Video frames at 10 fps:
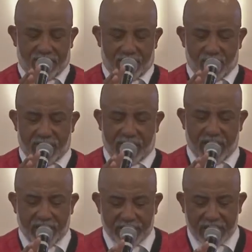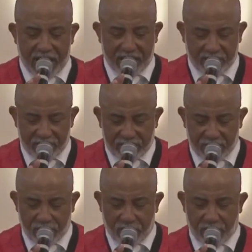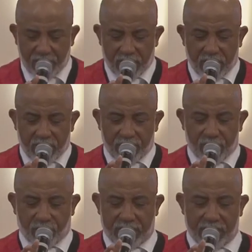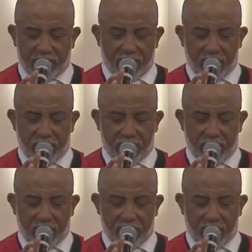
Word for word: When it came time to drink,